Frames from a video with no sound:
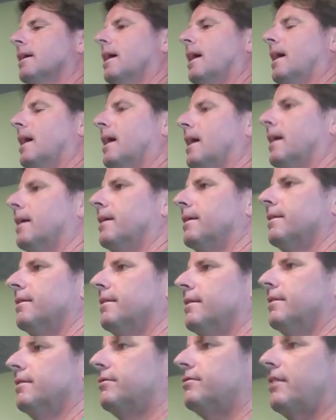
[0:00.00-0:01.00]
uh,
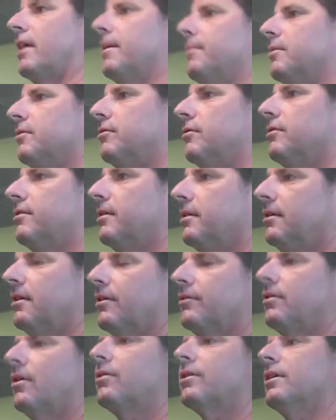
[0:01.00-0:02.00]
the same as you,
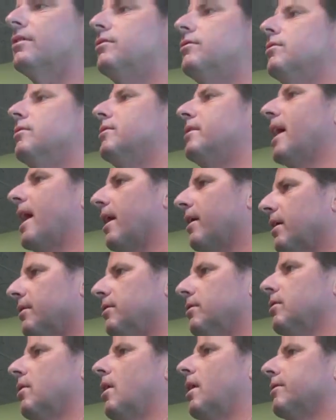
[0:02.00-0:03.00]
you know, don't get too down
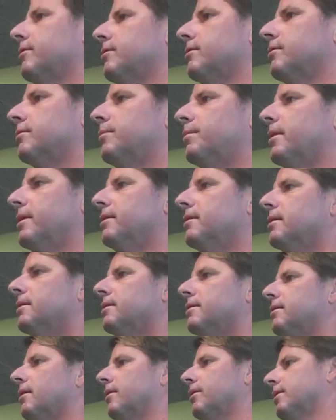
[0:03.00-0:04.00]
on your losses, but
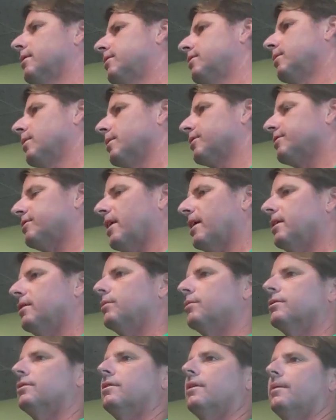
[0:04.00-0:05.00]
don't get too
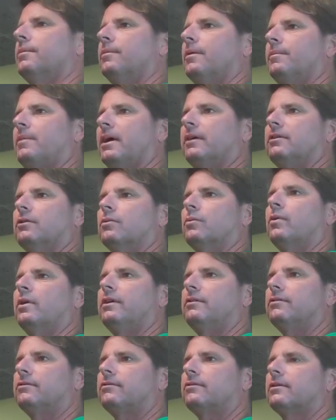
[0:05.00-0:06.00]
excited with, about your
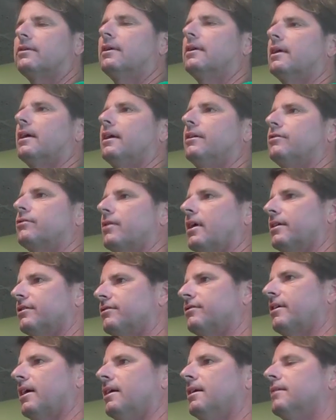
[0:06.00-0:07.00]
wins and try
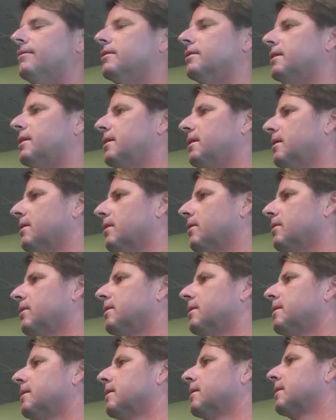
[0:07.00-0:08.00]
to stay even keel.
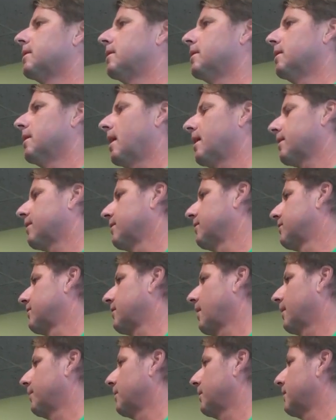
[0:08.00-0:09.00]
Good luck this
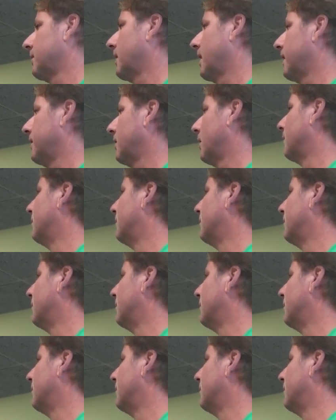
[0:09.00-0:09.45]
summer. I